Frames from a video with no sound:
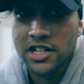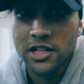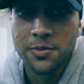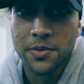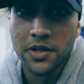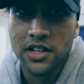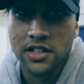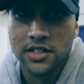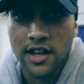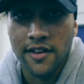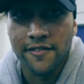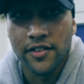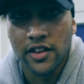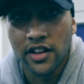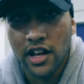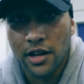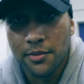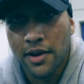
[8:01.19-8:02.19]
just because I
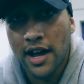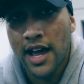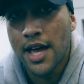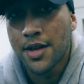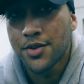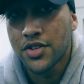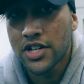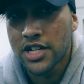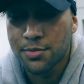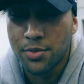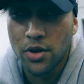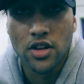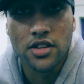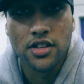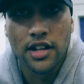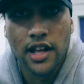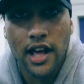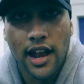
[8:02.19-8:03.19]
feel like my hamstrings
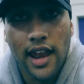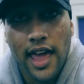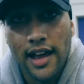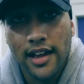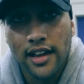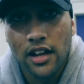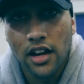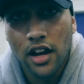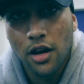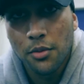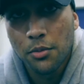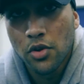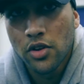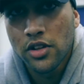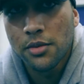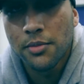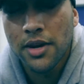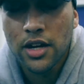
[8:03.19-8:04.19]
personally are lacking a lot
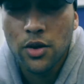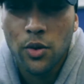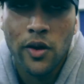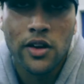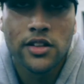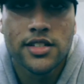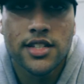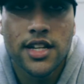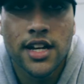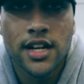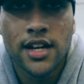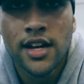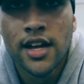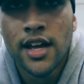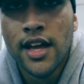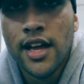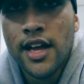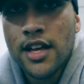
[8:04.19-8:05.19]
more than my quads are,
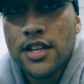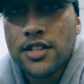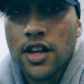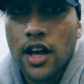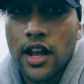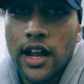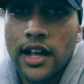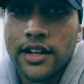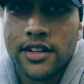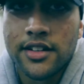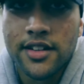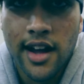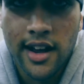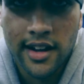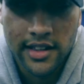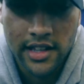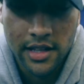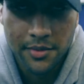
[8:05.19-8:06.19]
so I like to
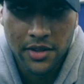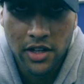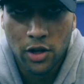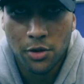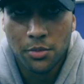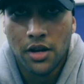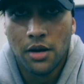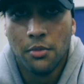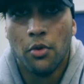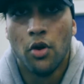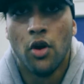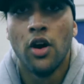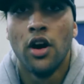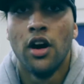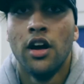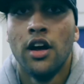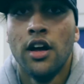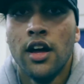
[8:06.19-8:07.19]
target them a little bit
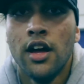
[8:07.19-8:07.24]
more.